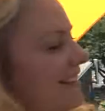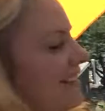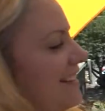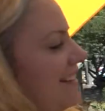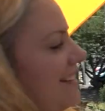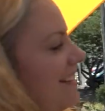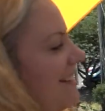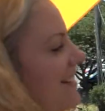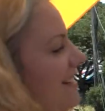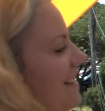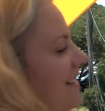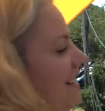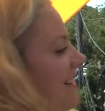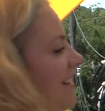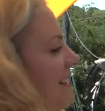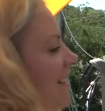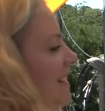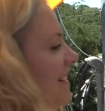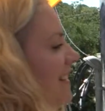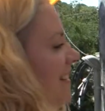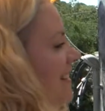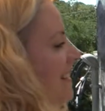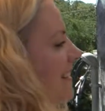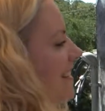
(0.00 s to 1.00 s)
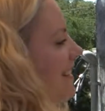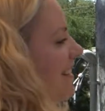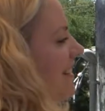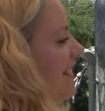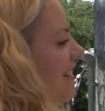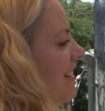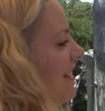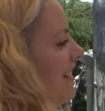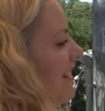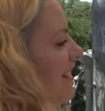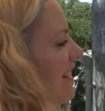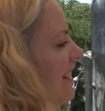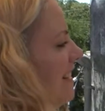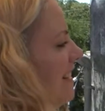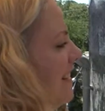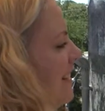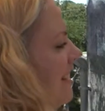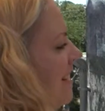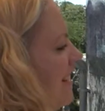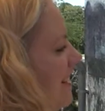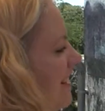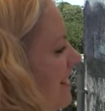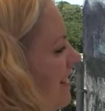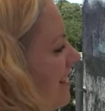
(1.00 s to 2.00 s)
so close, you
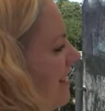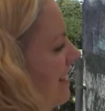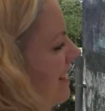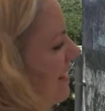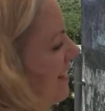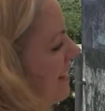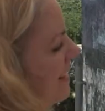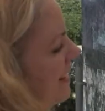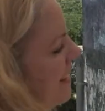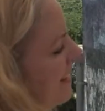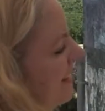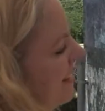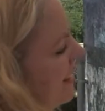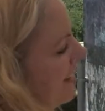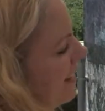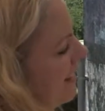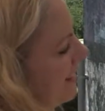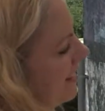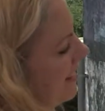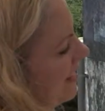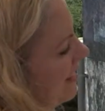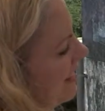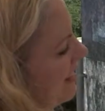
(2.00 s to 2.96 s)
don't have that step back